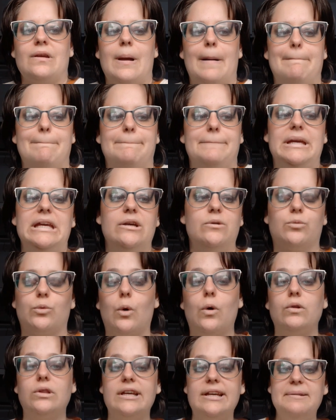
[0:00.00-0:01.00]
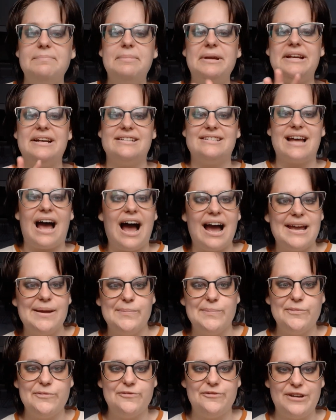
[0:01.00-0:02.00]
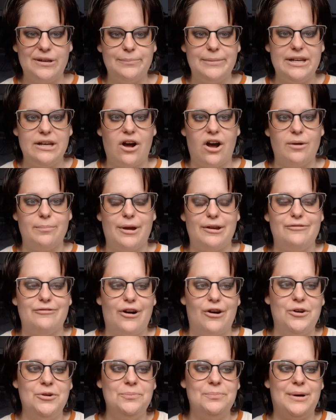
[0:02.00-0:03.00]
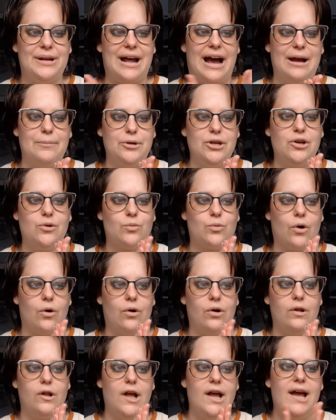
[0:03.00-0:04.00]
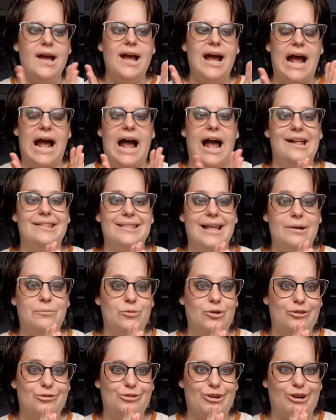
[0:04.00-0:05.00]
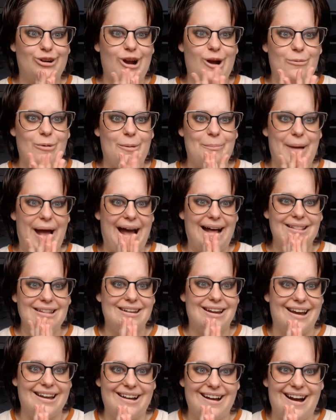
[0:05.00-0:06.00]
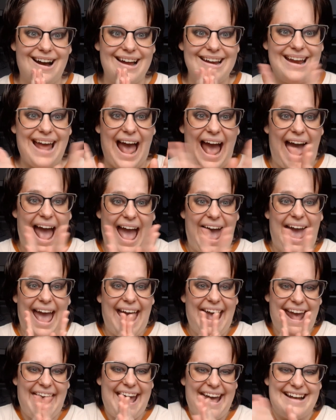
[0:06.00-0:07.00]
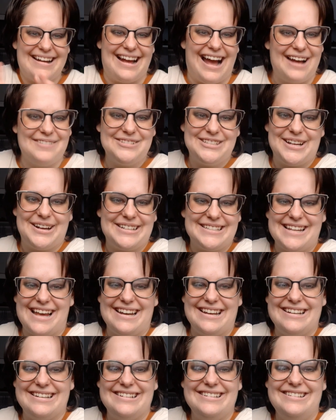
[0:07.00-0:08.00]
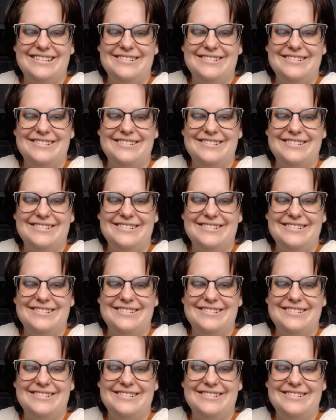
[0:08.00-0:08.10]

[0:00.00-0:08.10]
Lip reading: me rolling because I'm filming on my phone, but I'm gonna roll and then we'll figure out what palette I got. I'm so excited.